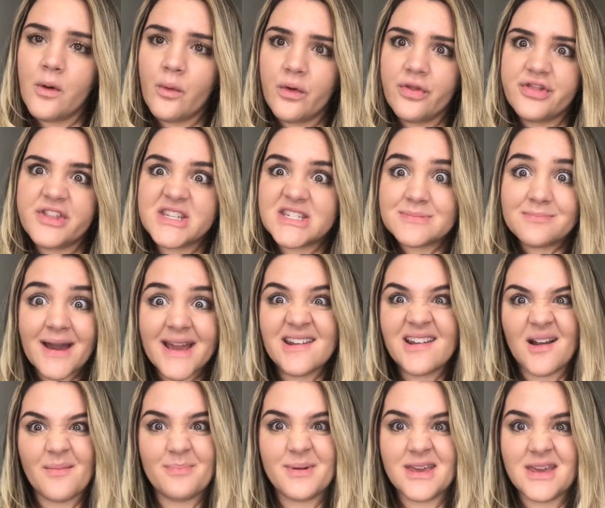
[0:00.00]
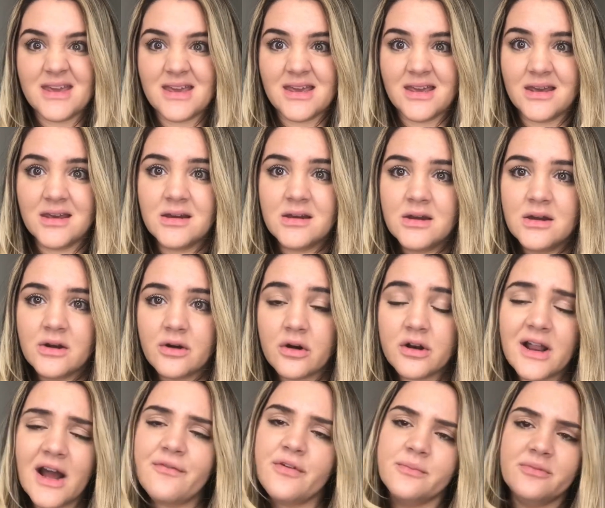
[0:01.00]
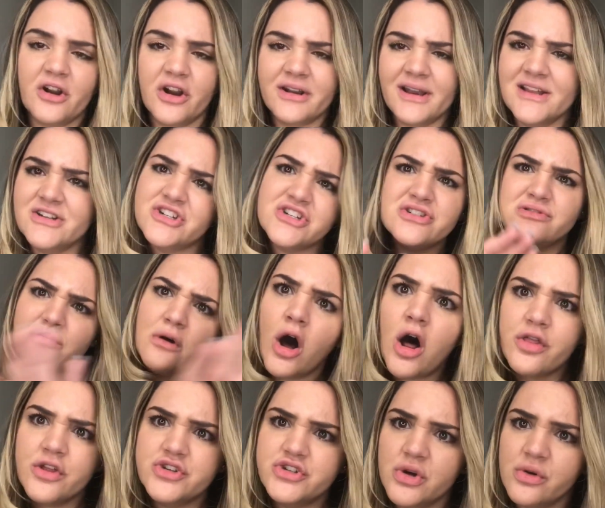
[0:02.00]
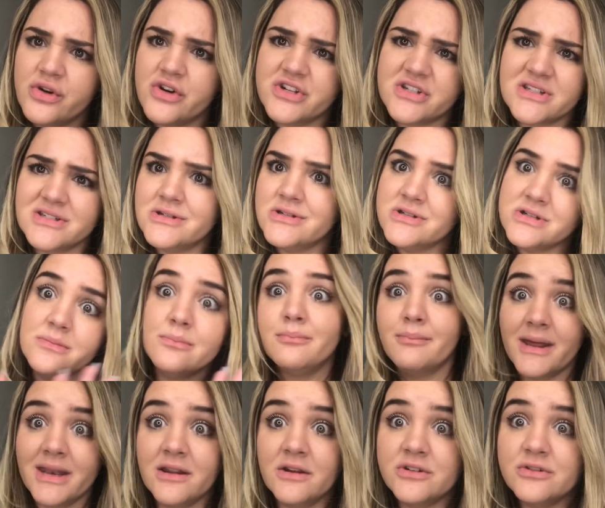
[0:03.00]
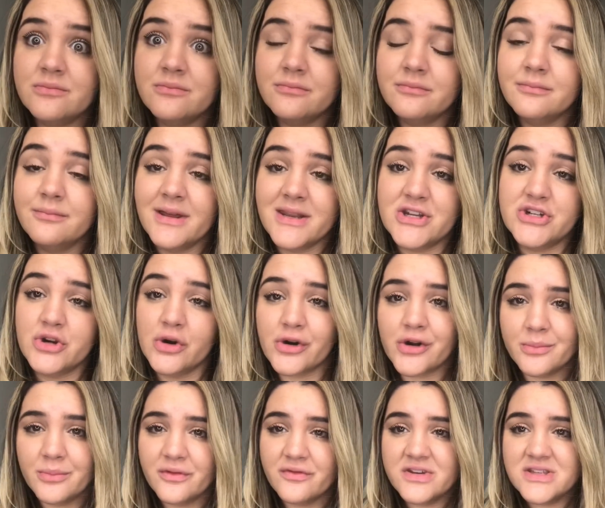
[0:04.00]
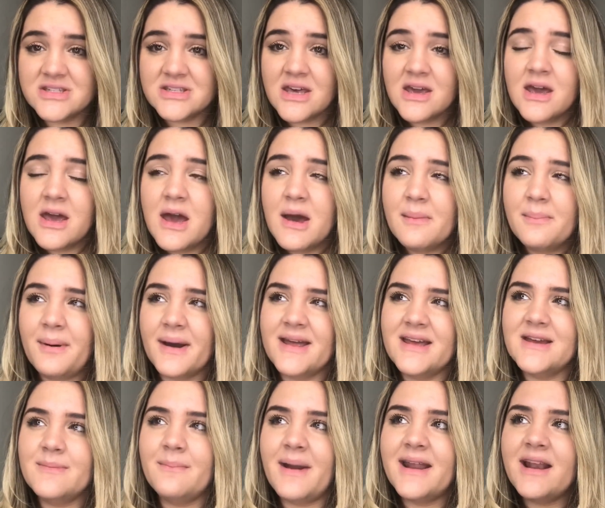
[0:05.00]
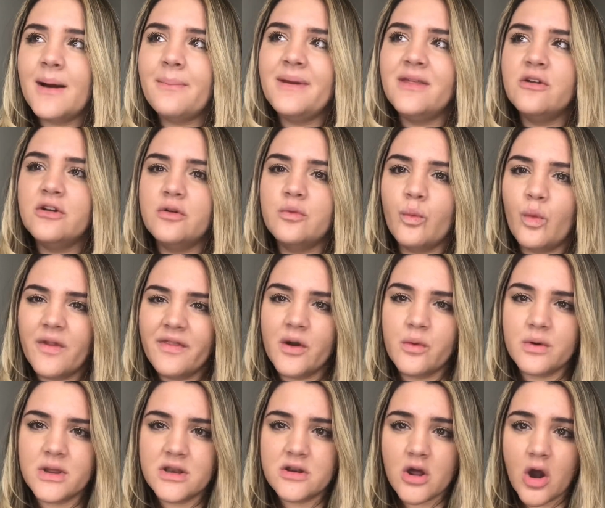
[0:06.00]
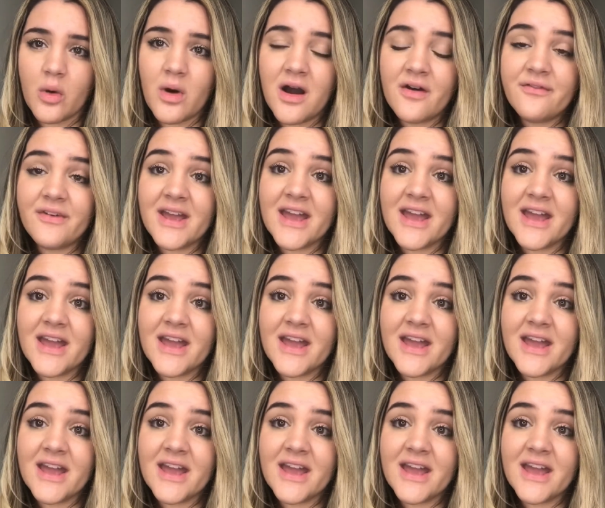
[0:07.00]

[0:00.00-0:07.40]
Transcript: This might not be, or not from Dark Knight, just all the Jokers, because there's many Joker movies. But it might not be the one that we know of.